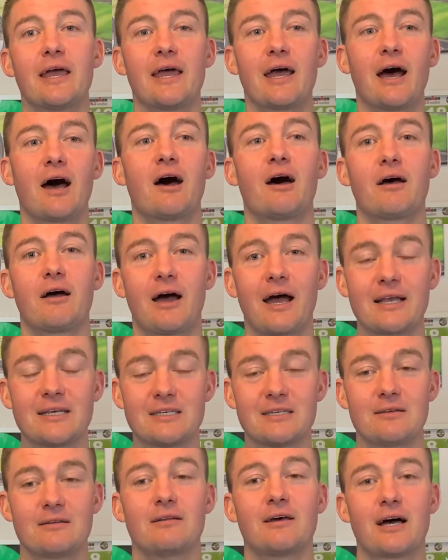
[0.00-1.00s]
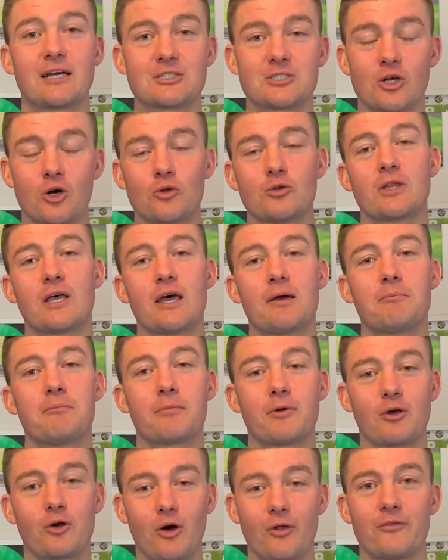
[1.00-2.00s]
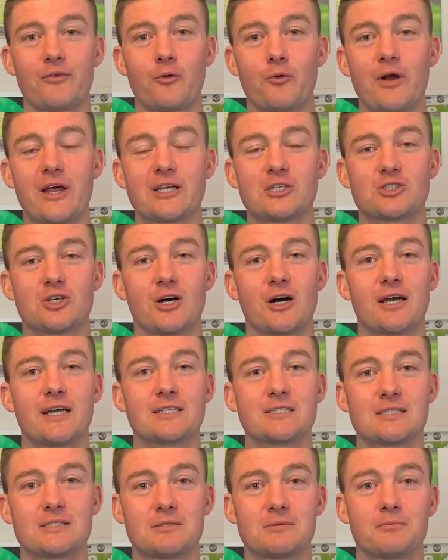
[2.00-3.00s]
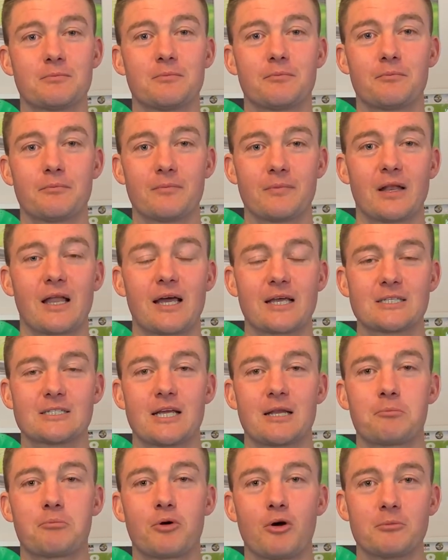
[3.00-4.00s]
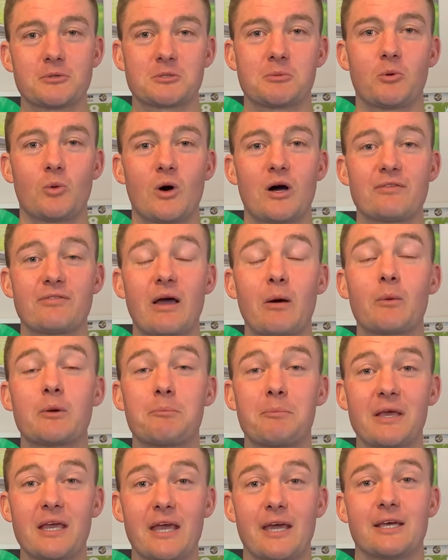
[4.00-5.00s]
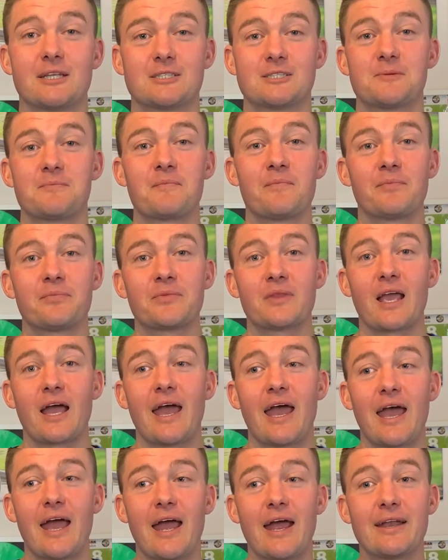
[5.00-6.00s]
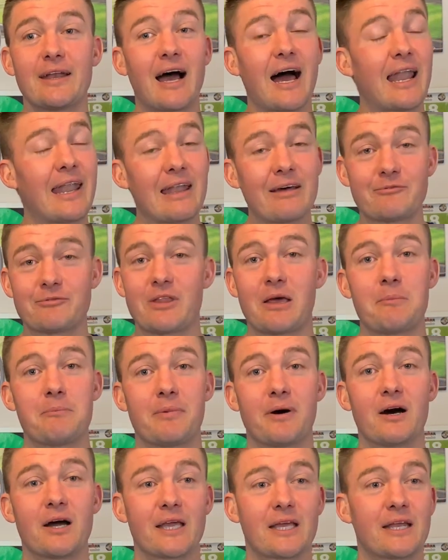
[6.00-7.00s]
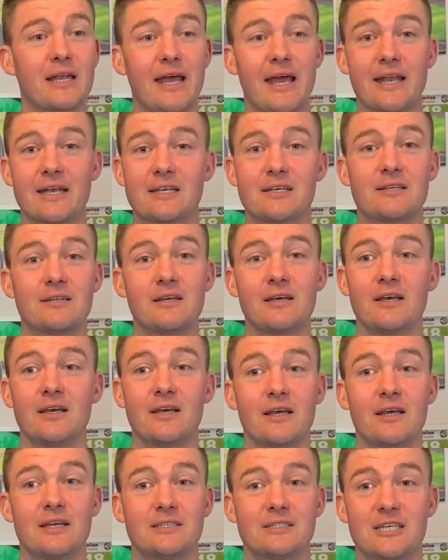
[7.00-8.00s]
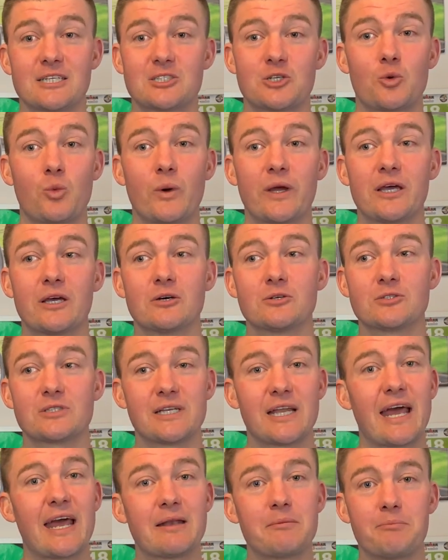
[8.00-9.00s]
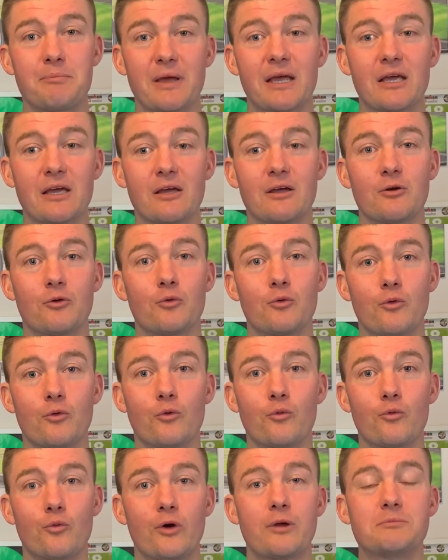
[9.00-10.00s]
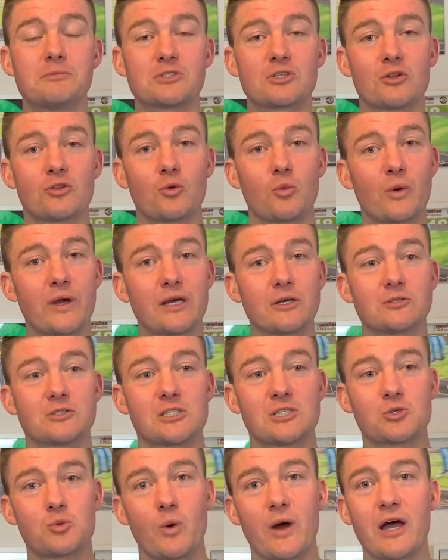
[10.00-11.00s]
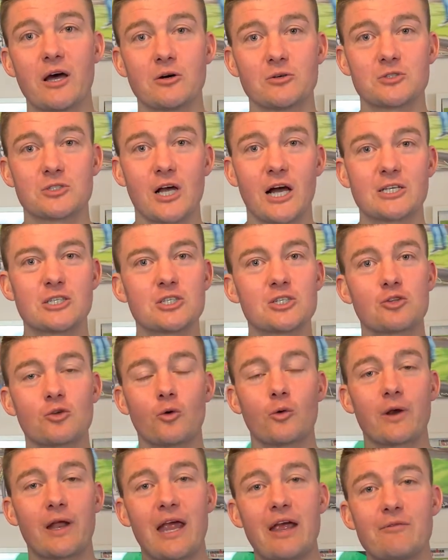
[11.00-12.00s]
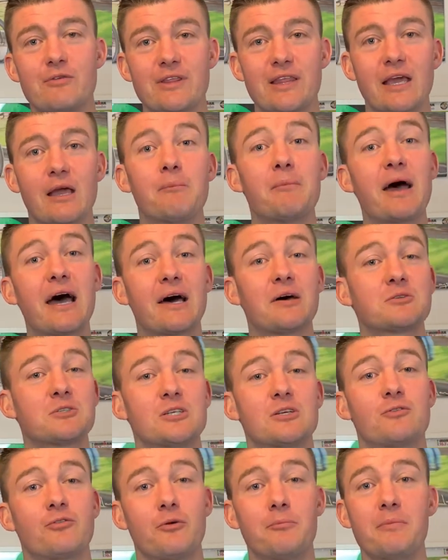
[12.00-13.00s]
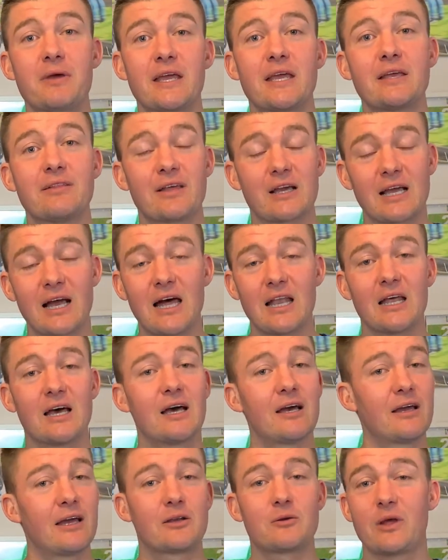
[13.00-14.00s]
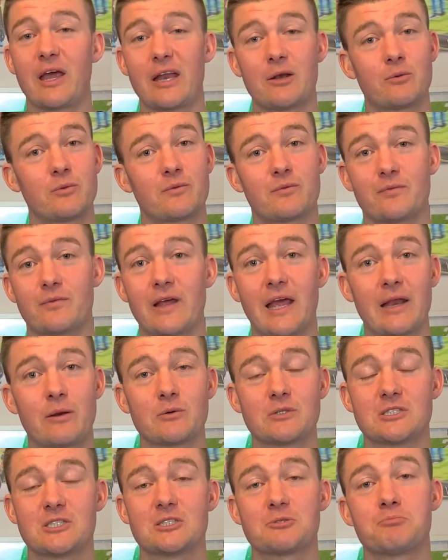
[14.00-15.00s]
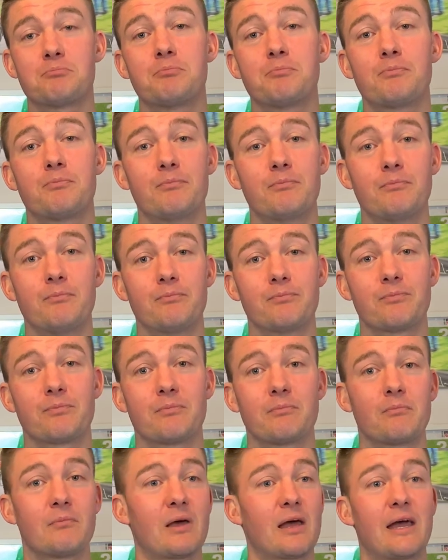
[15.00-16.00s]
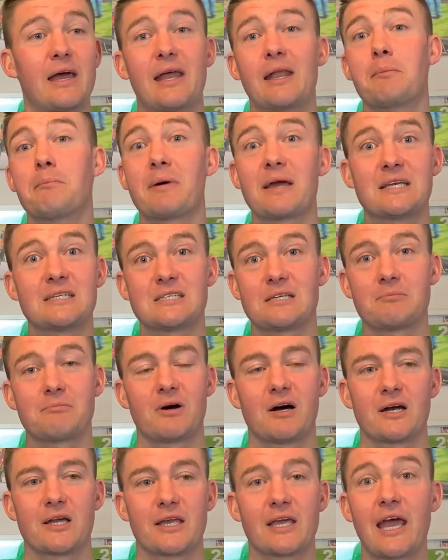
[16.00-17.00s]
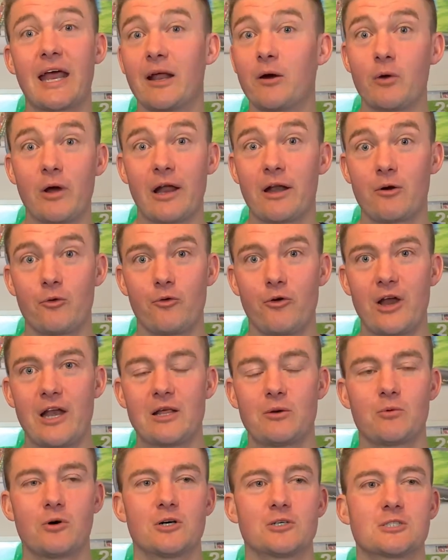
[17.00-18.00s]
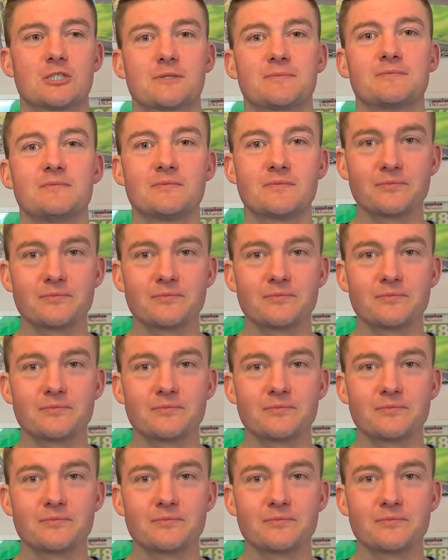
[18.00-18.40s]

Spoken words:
I sold them, got the red Giants, like I said, promised my wife that would be it. And I loved that bike. It had disc wheels, it had bigger rims on the wheels as well. So I just thought everything about it, for me, the color, it was just an amazing bike, and it really was.